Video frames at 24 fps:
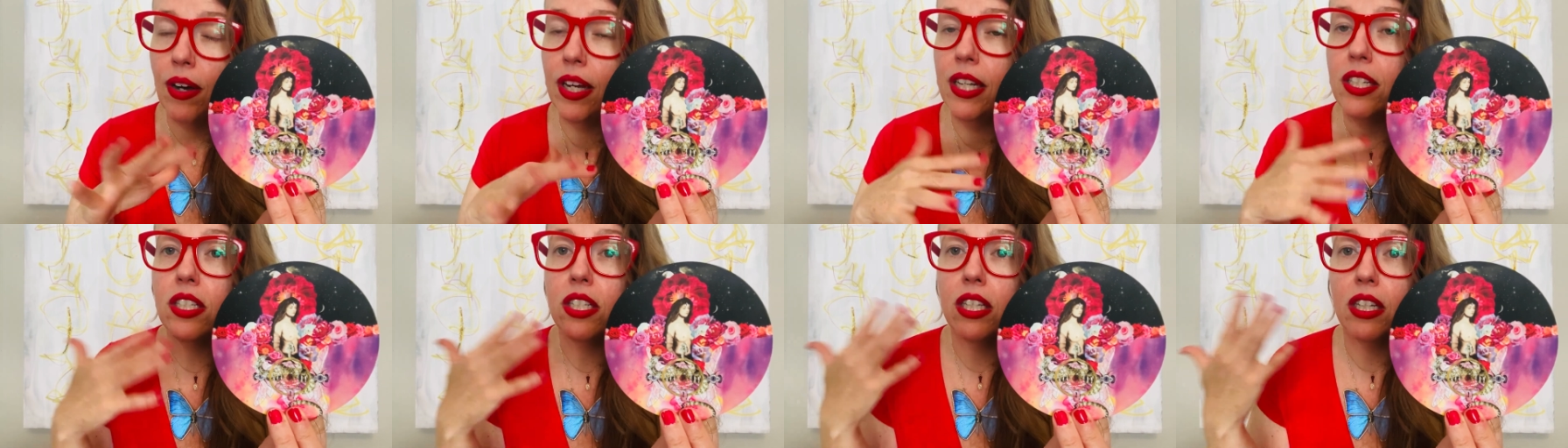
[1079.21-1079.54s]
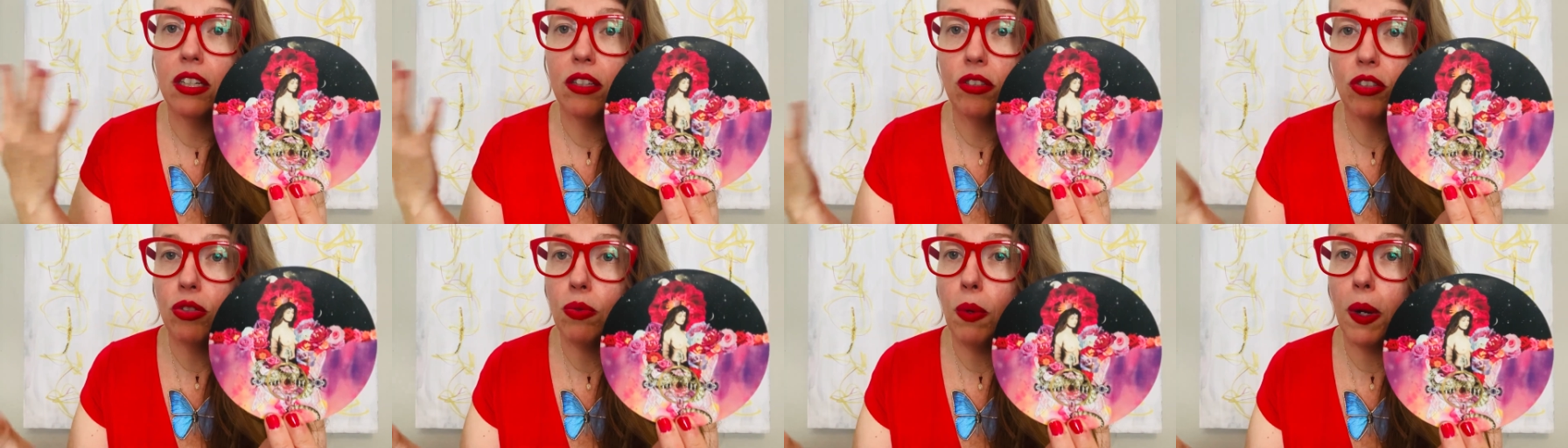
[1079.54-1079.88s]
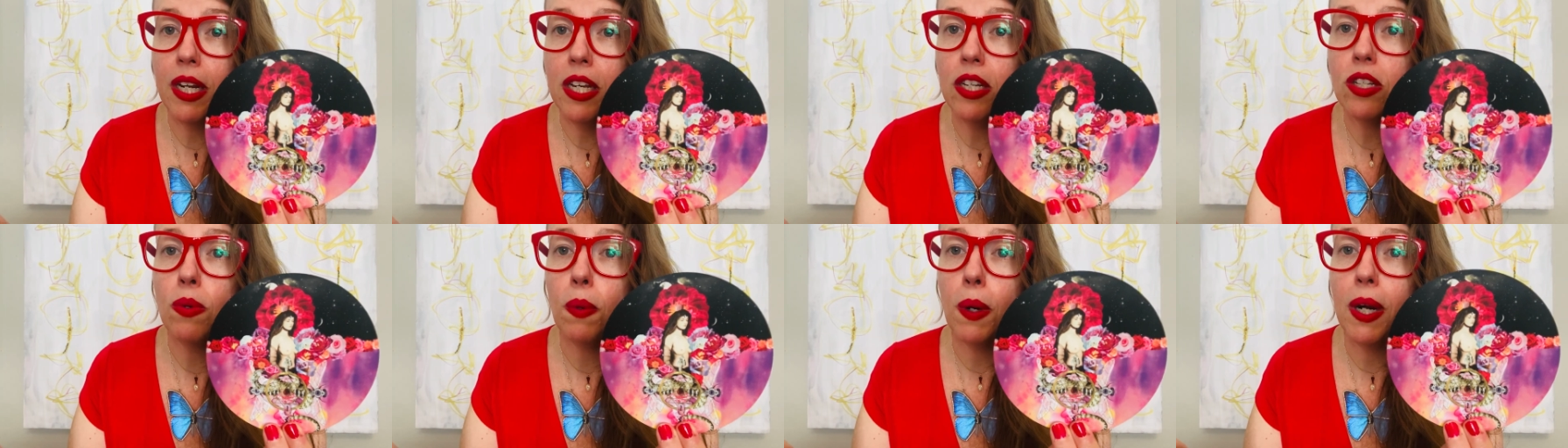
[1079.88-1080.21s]
until
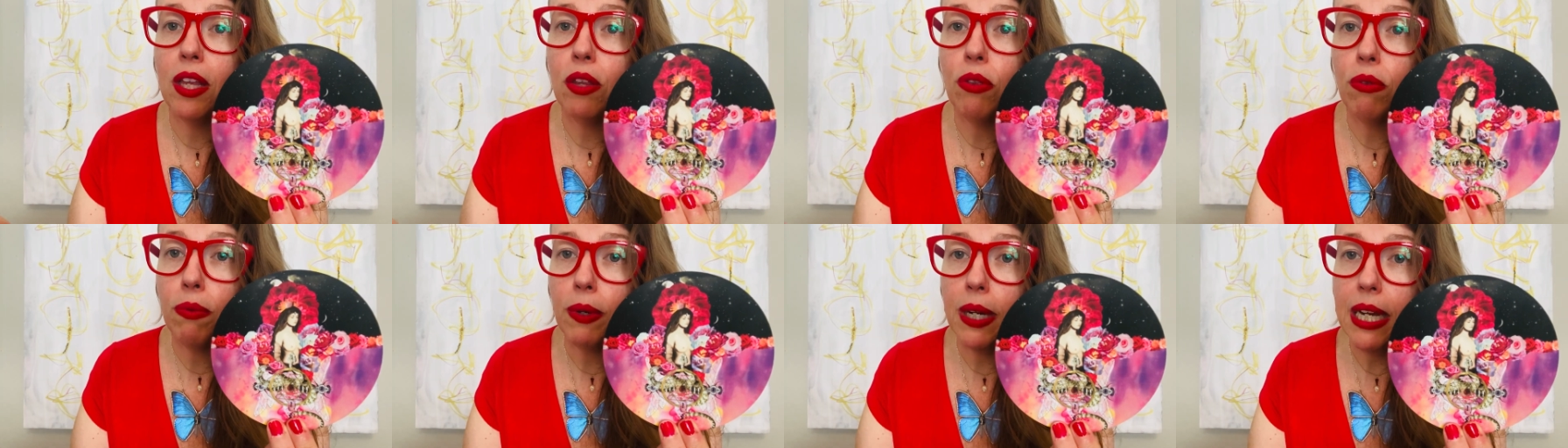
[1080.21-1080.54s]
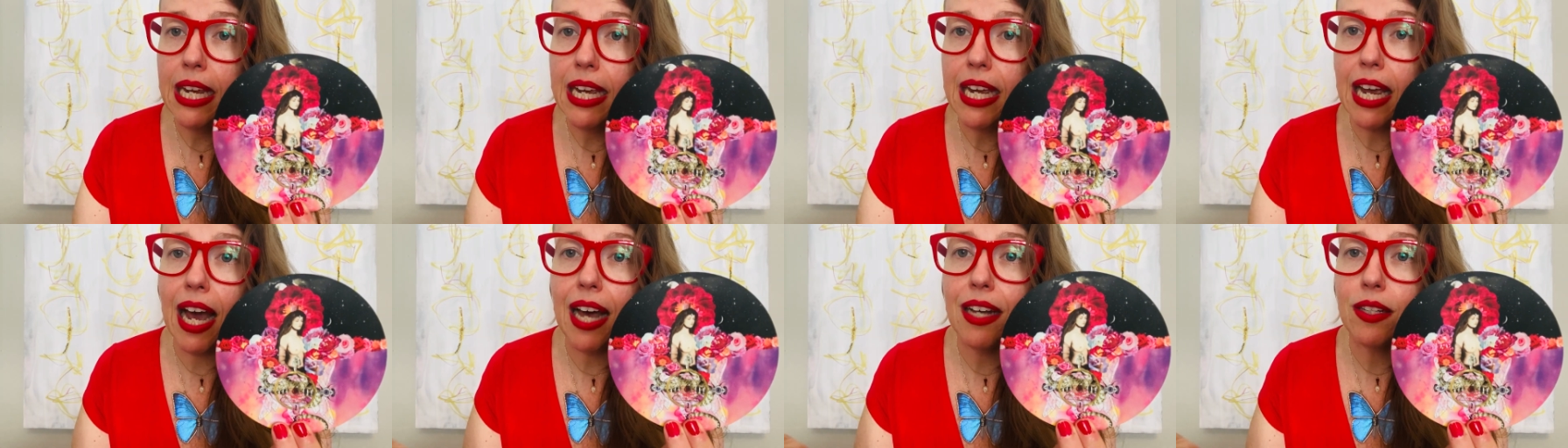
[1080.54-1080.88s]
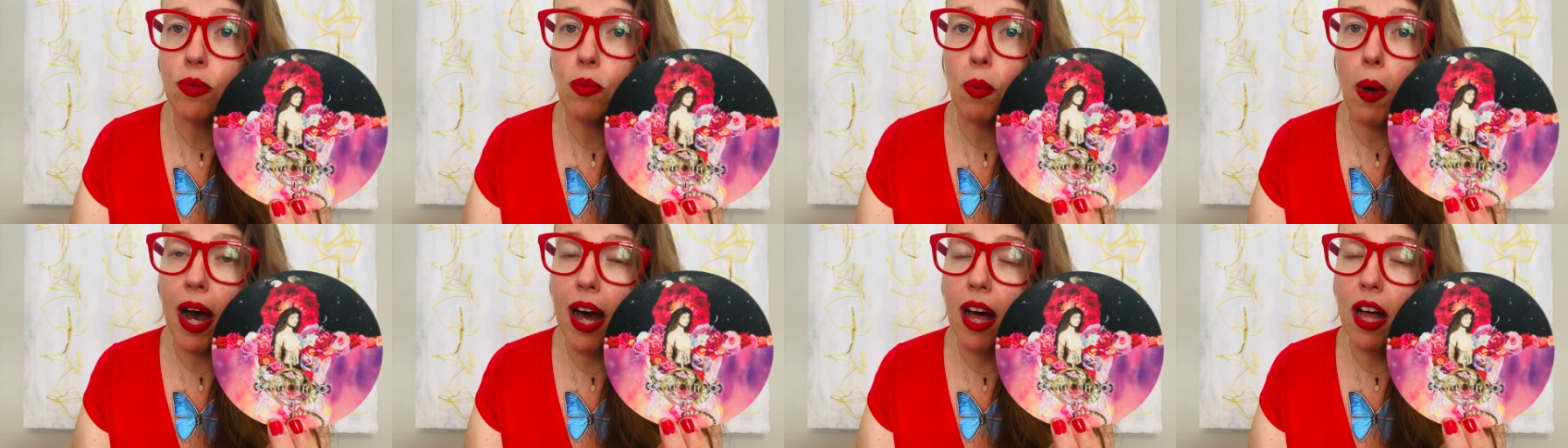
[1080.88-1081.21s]
2023
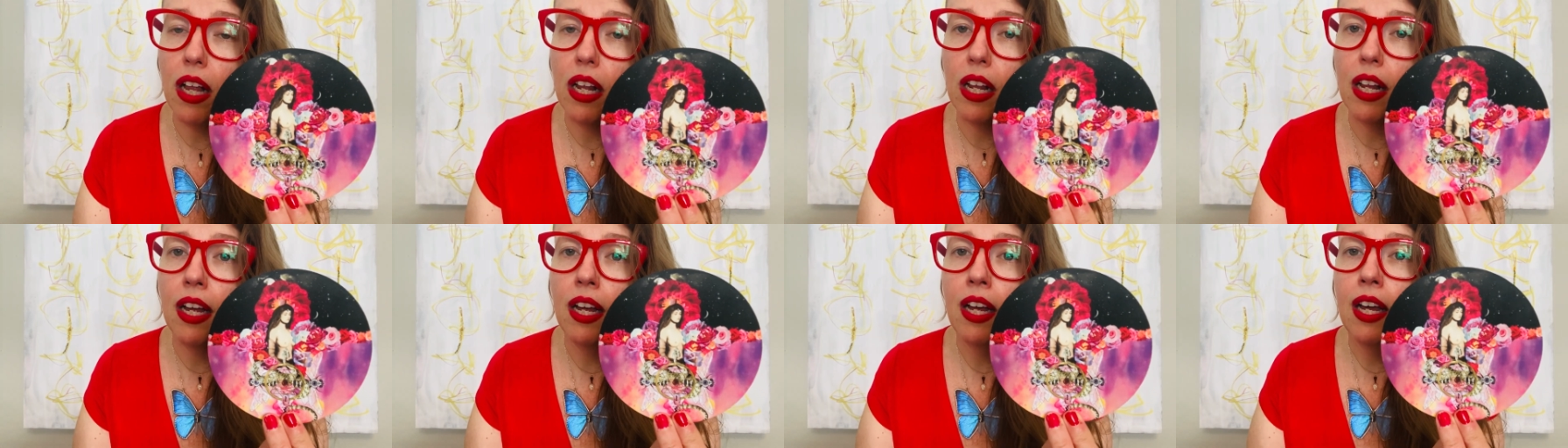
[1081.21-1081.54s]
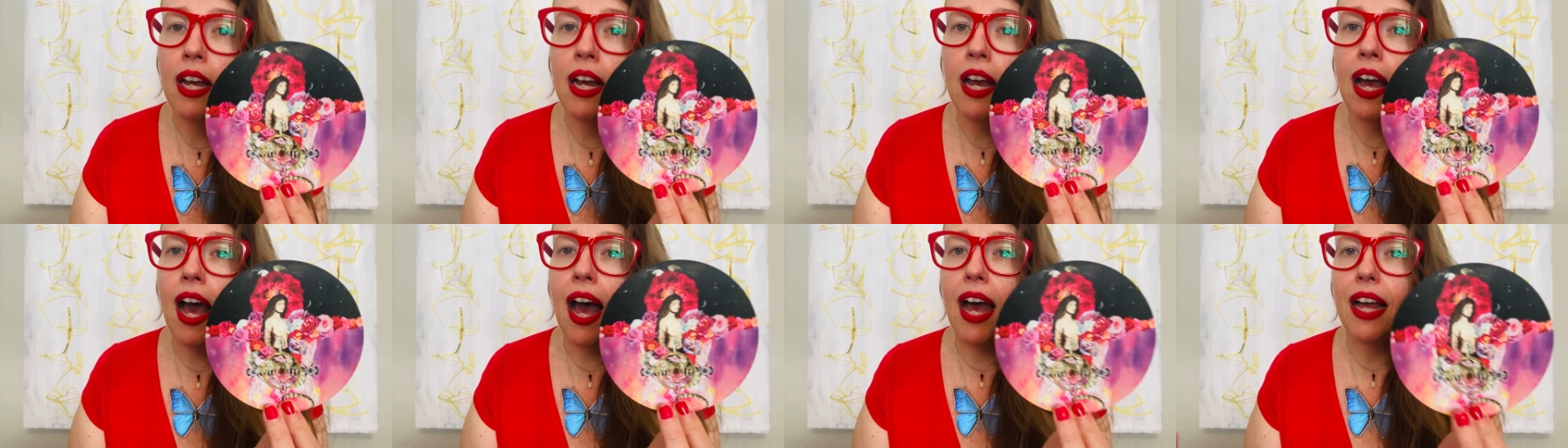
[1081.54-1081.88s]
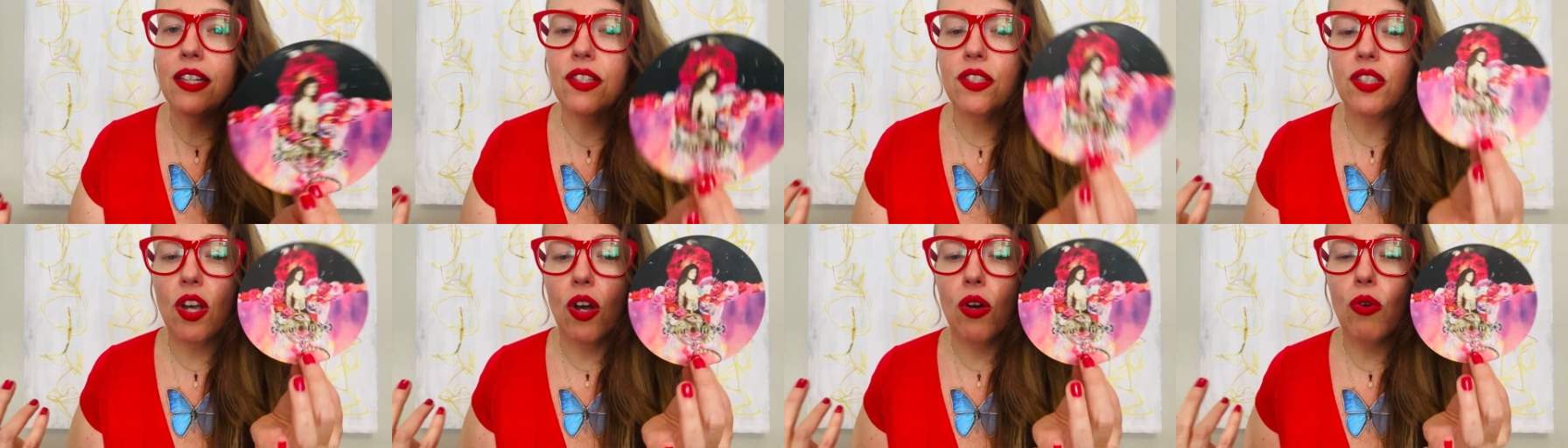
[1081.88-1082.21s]
as well.
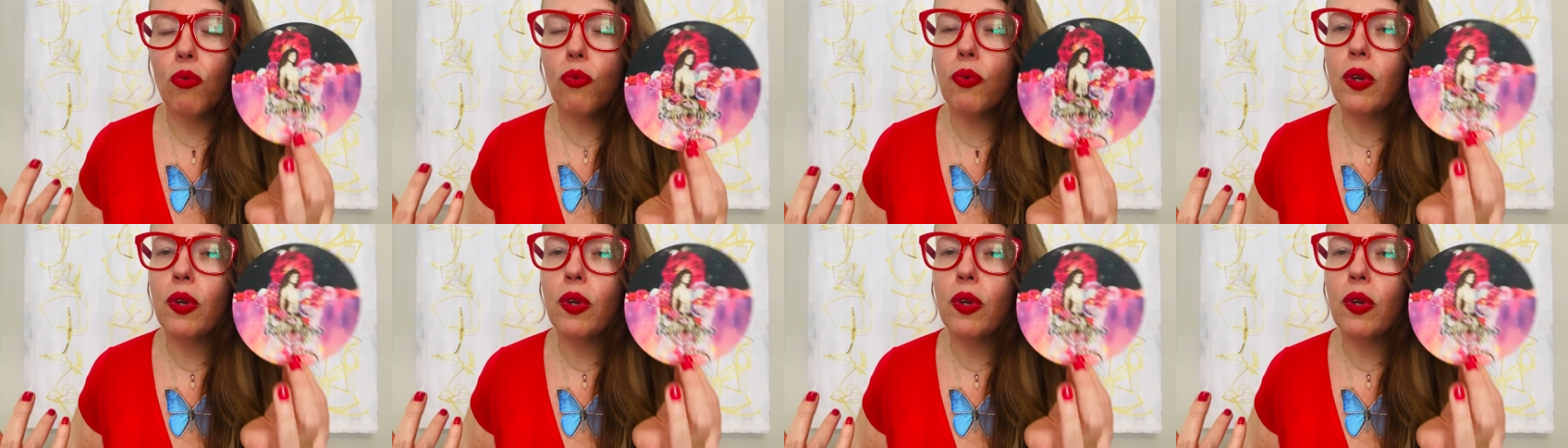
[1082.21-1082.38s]
And so,